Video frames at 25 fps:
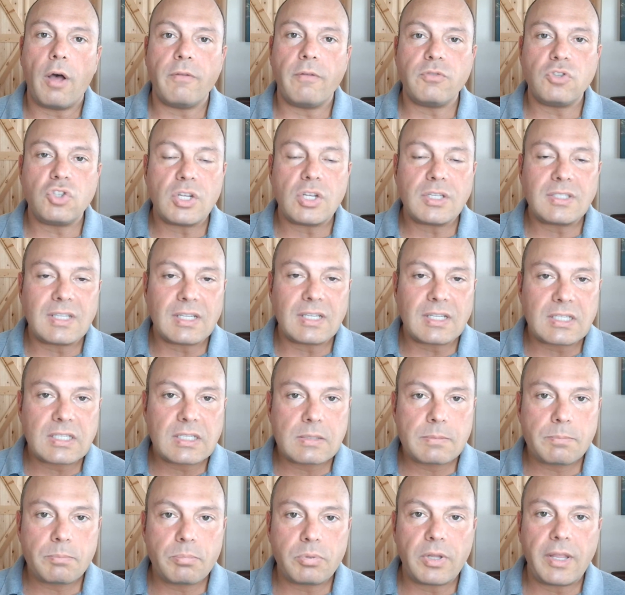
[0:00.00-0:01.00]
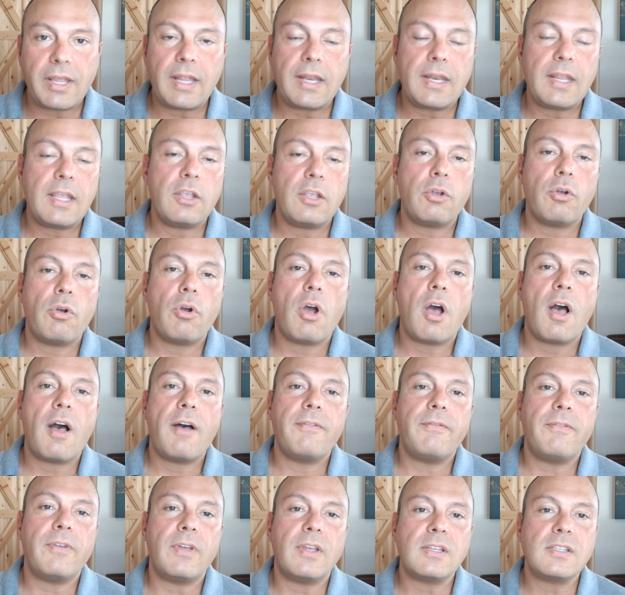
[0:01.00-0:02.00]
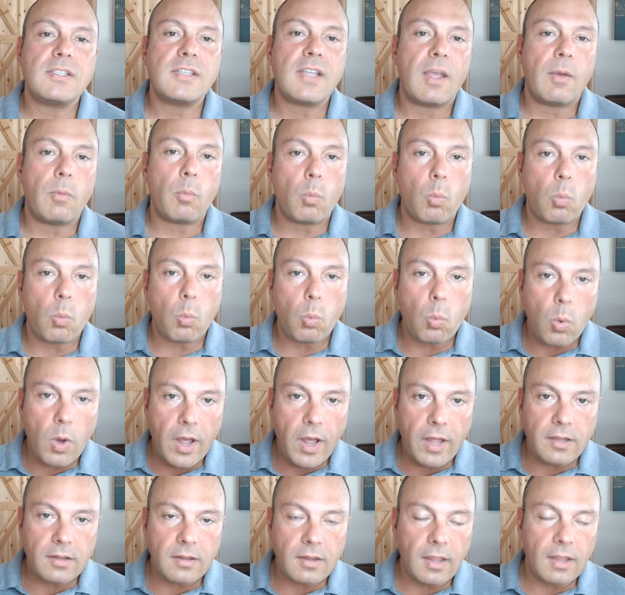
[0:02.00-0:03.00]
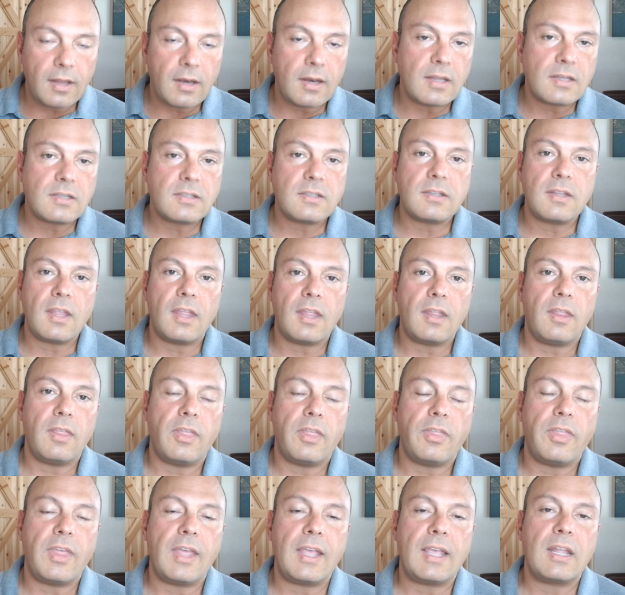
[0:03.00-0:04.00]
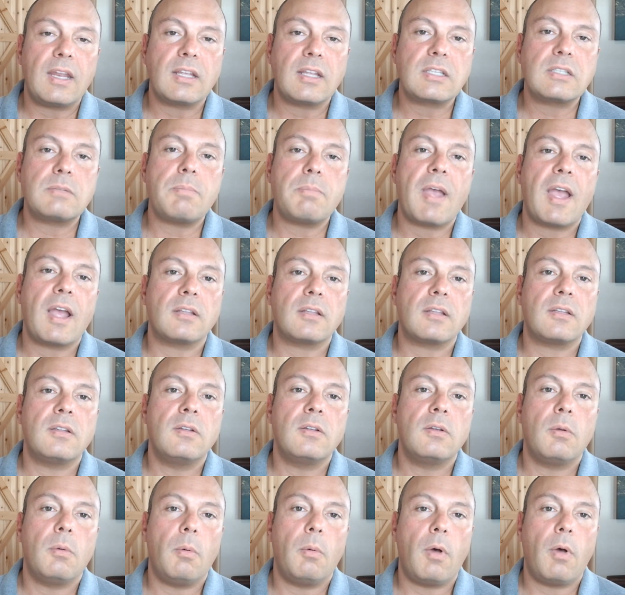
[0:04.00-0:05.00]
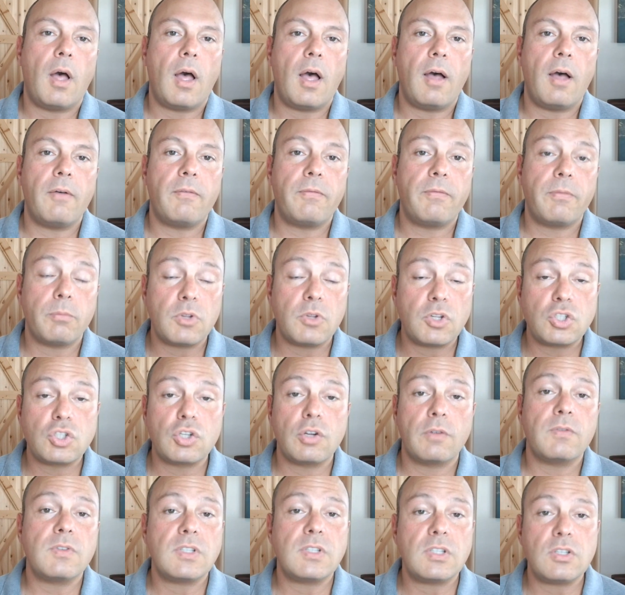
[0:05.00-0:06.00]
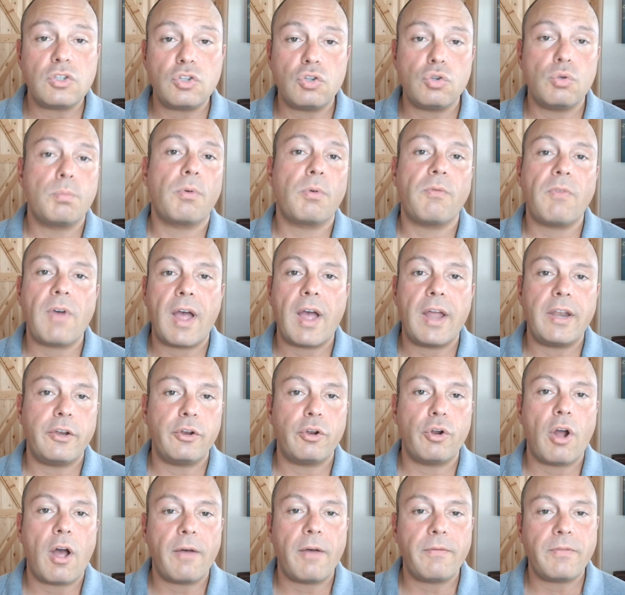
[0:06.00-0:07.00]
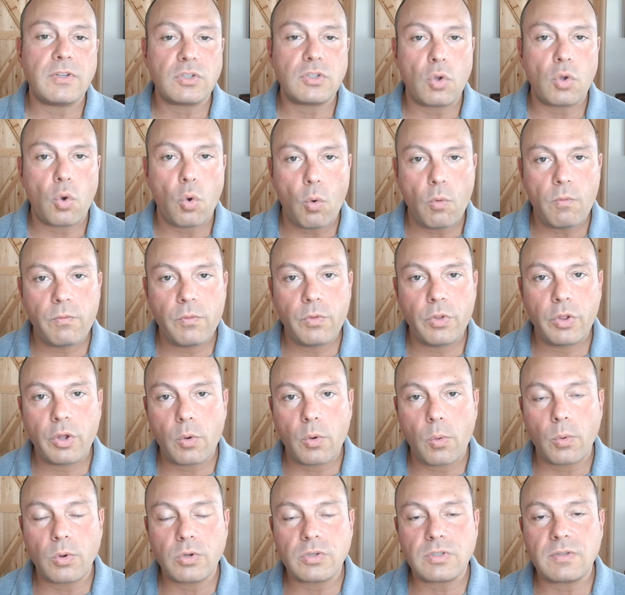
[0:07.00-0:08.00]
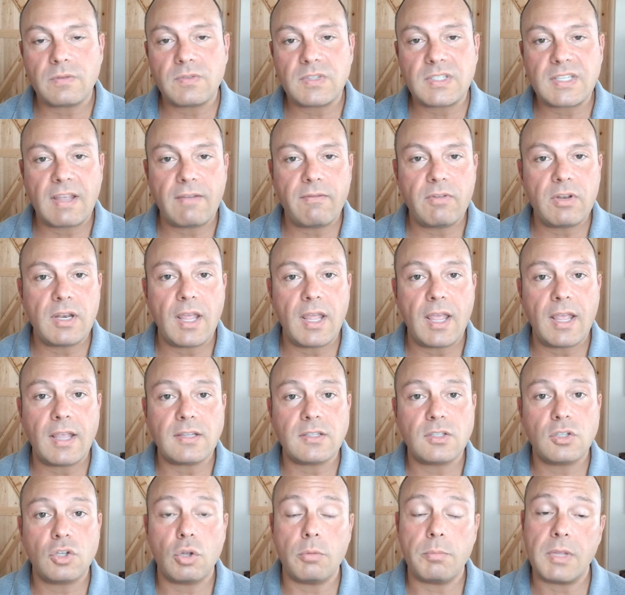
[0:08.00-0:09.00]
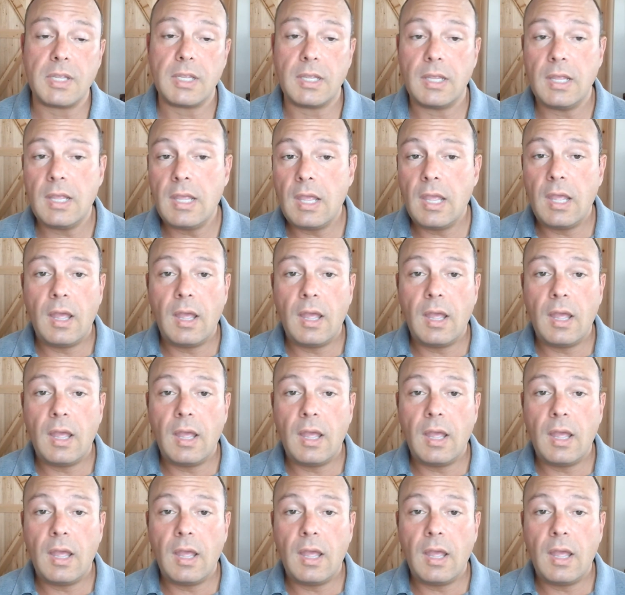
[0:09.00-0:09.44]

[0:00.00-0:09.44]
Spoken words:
of just explaining your office and what that is that they can expect from the services you provide in your office over the course of 7 days. Could be